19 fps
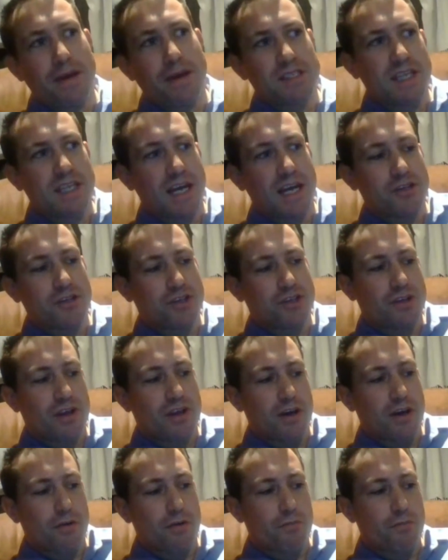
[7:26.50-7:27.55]
biggest danger
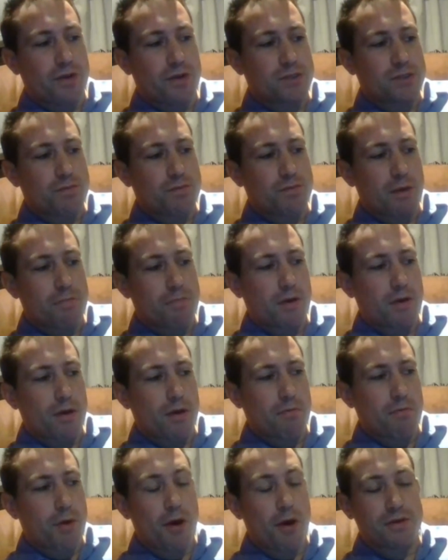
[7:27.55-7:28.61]
that Rhys Webb
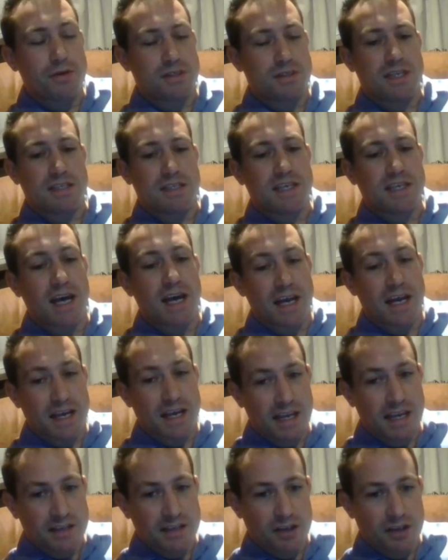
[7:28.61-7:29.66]
poses is,
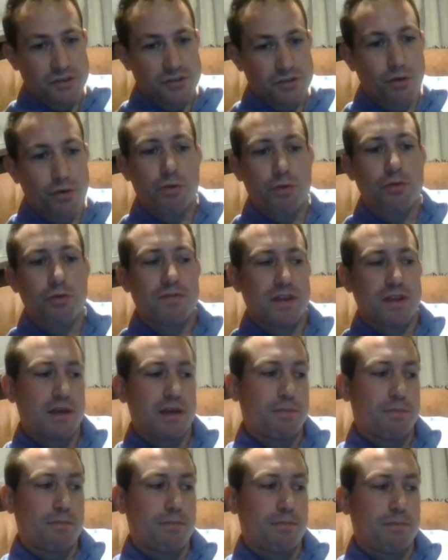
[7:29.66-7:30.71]
he does all of
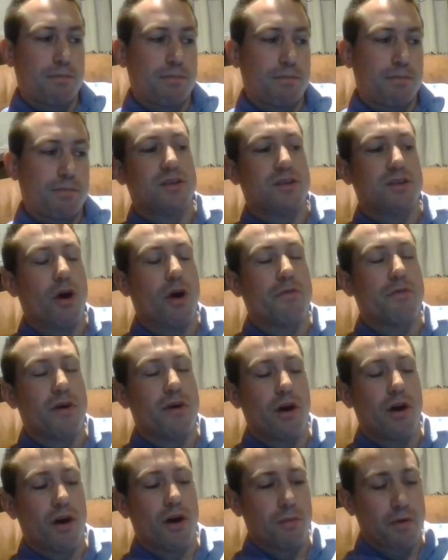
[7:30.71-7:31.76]
the basics of
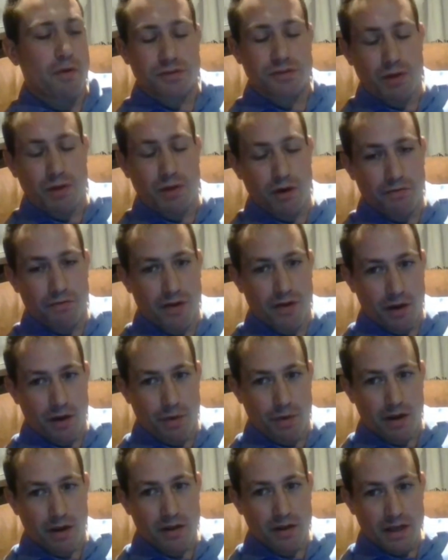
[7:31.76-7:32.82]
a scrum half very
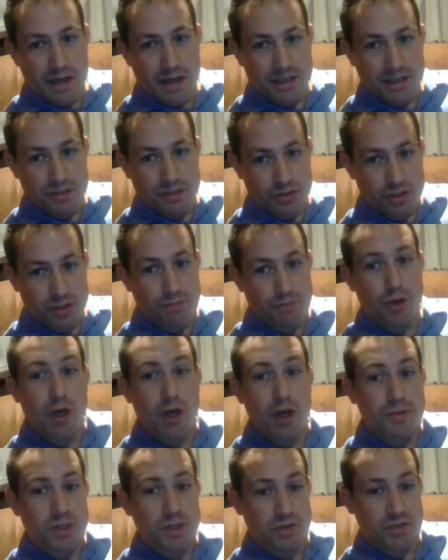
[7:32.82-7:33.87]
well. He's got
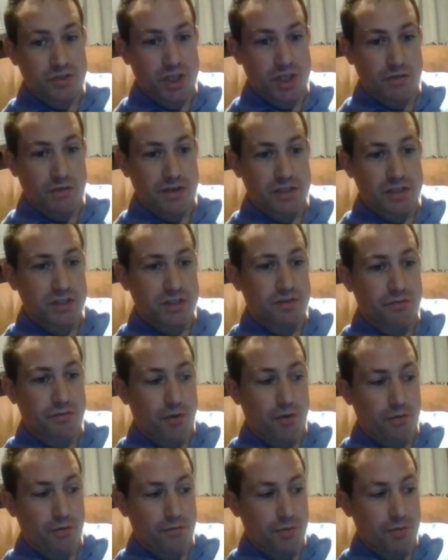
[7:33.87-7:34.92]
superb service
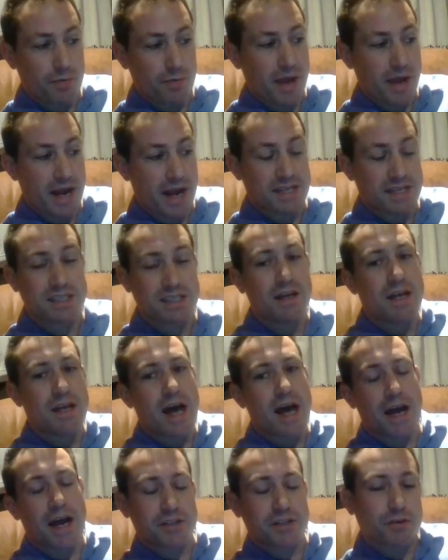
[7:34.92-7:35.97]
from the
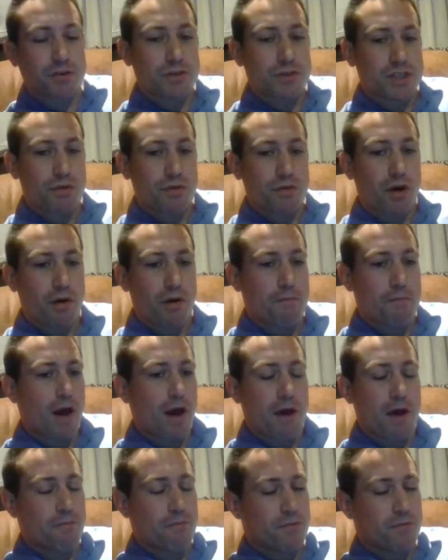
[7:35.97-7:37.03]
base, and he's also got
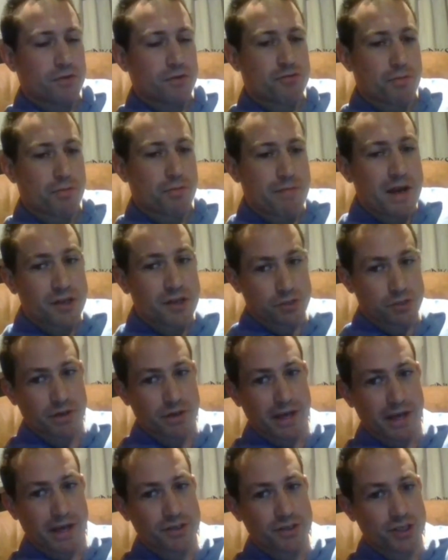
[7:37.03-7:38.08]
a
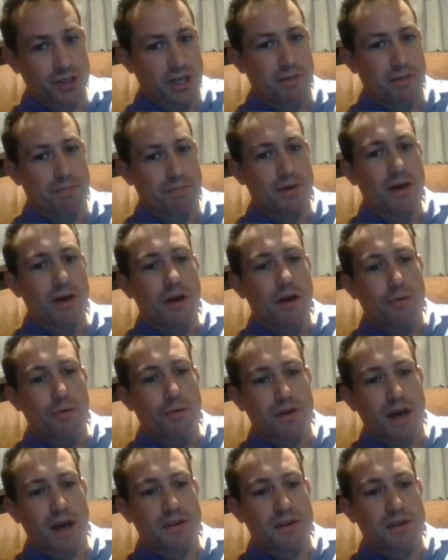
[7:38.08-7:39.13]
tremendous relationship
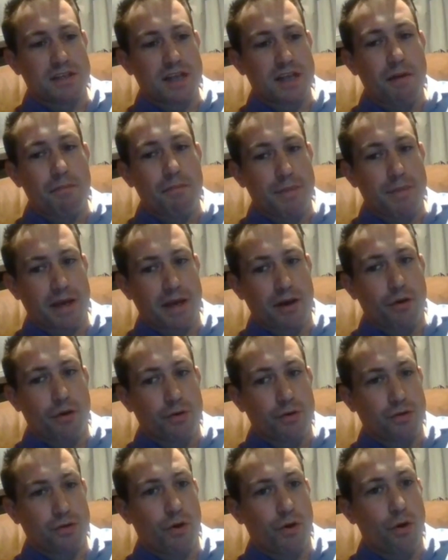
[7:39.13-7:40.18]
with either Dan
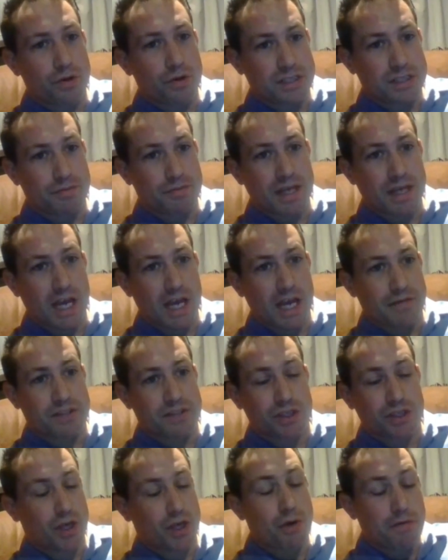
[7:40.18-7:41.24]
Biggar or Sam Davis,
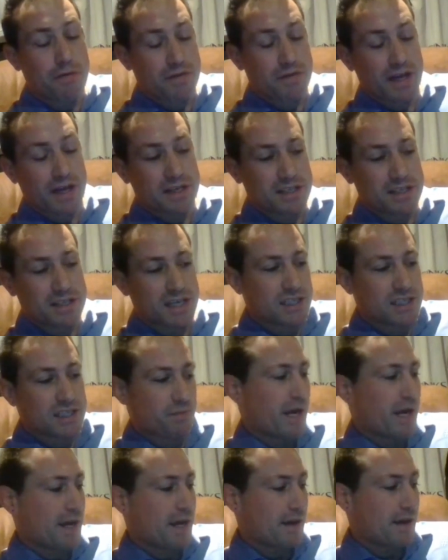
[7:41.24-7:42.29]
whoever they decide to
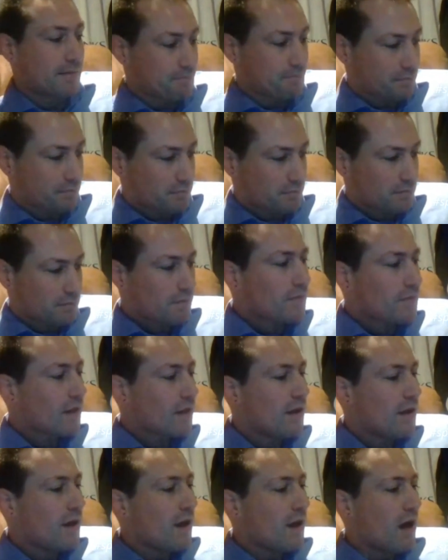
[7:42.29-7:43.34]
pick.
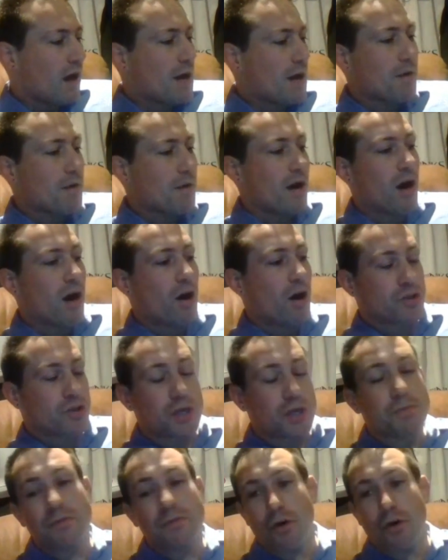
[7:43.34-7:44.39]
On
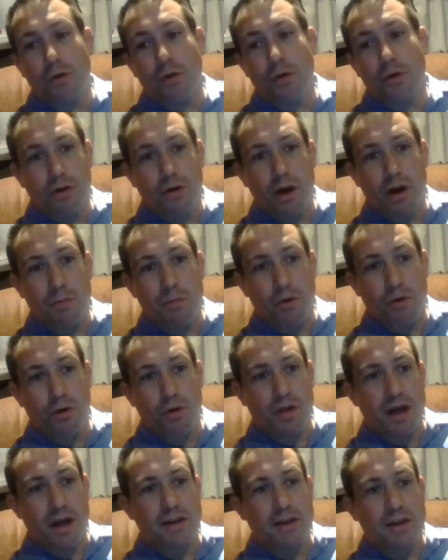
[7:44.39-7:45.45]
top of all
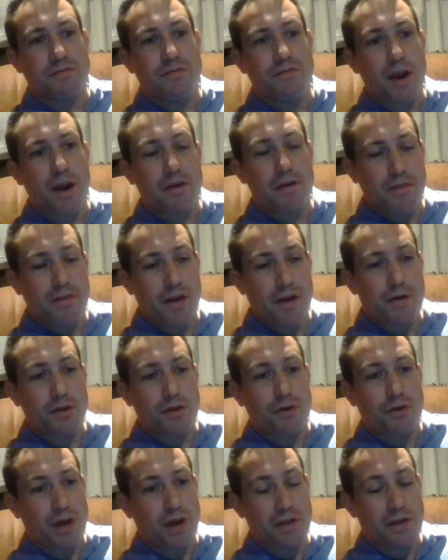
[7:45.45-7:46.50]
that, very, very
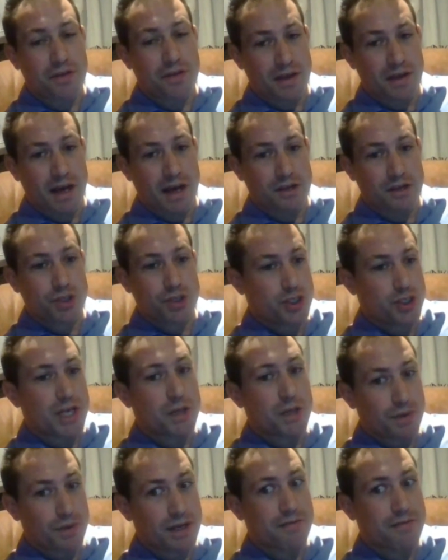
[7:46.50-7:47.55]
good athlete and
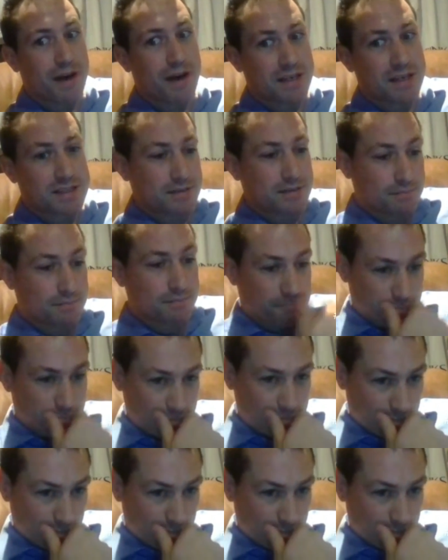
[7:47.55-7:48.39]
genuinely fast.